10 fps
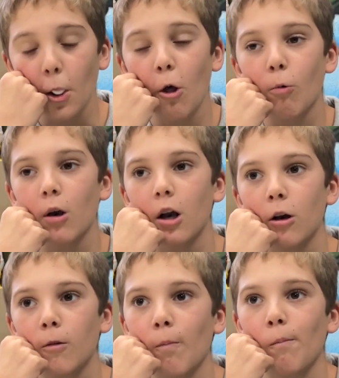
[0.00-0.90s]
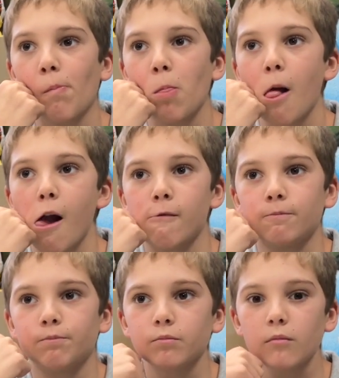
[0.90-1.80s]
Well,
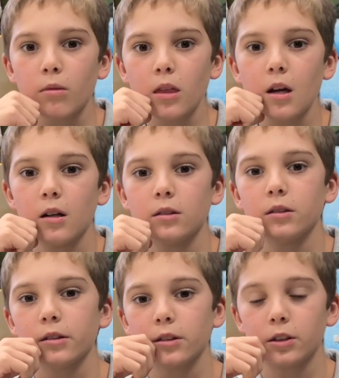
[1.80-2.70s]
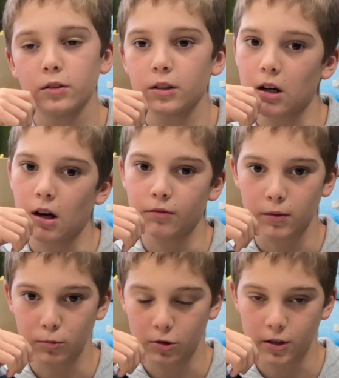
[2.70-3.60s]
I usually do it
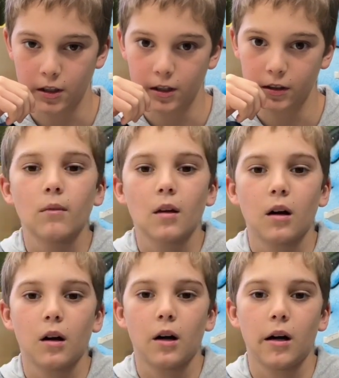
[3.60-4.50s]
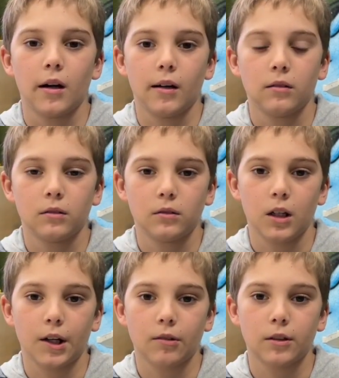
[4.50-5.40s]
every morning. I
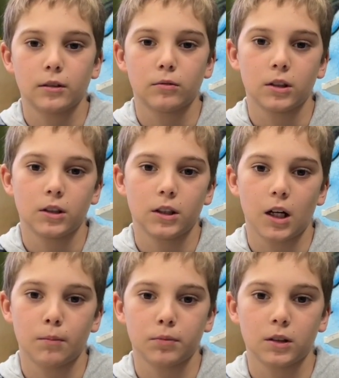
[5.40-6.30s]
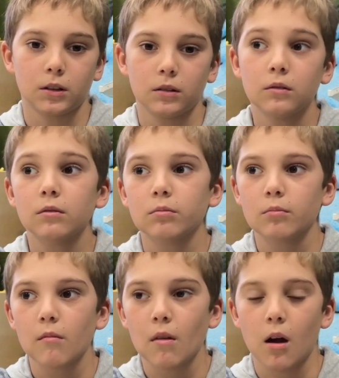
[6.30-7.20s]
like read one chapter
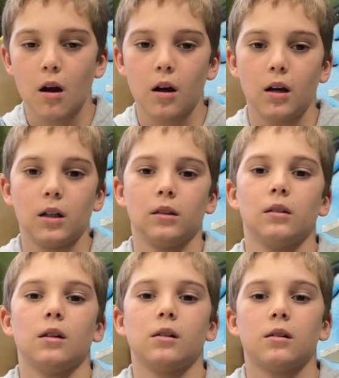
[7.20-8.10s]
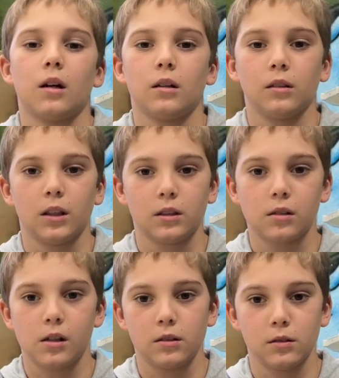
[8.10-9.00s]
and then I like
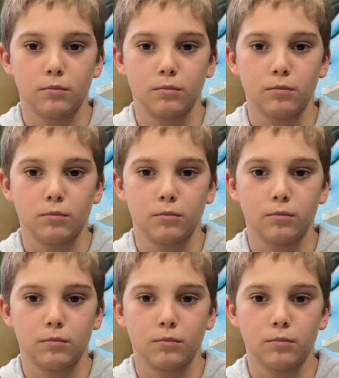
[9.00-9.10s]
end in